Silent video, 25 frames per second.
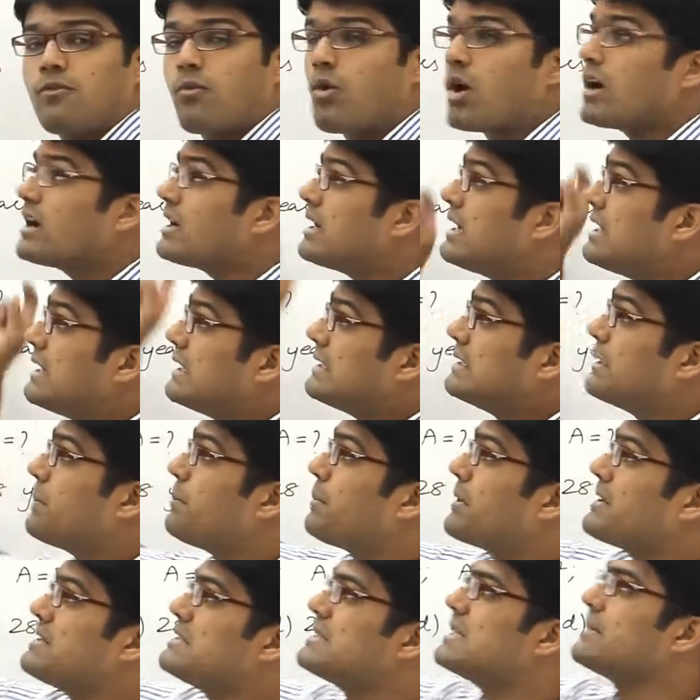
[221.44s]
what? The
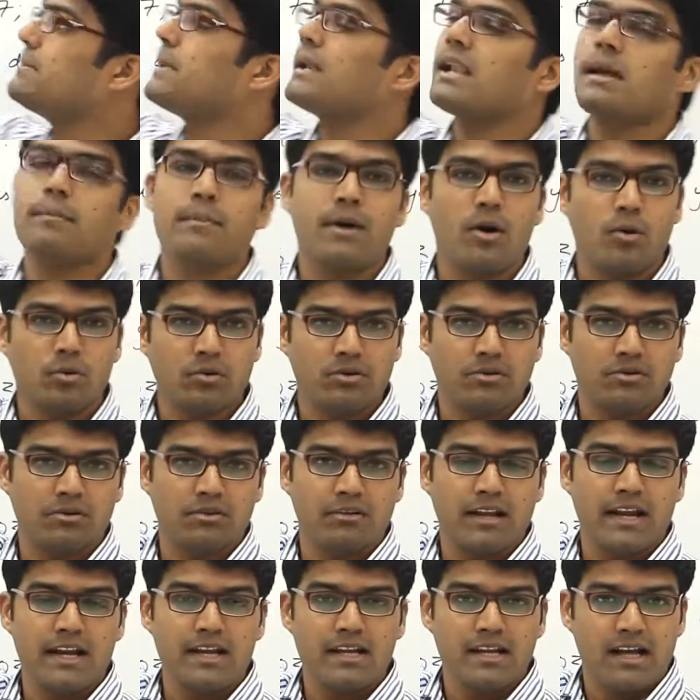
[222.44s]
principal amount,
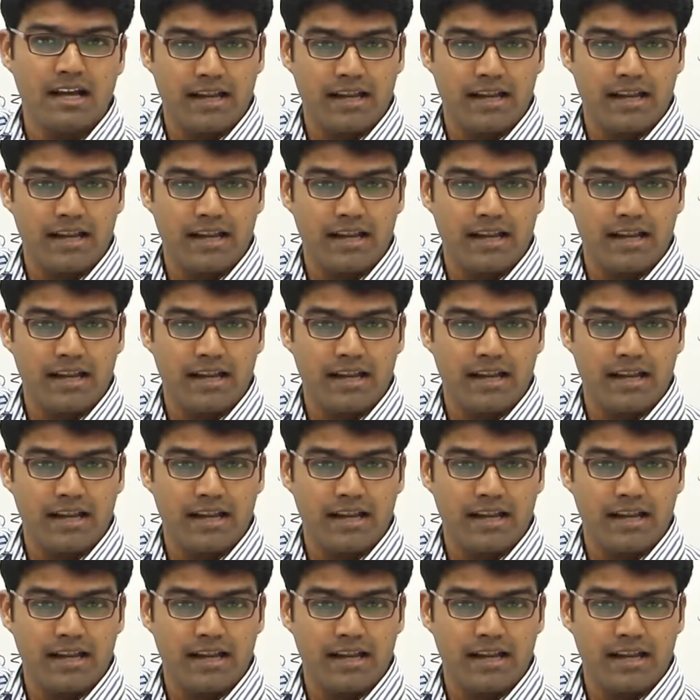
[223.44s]
right?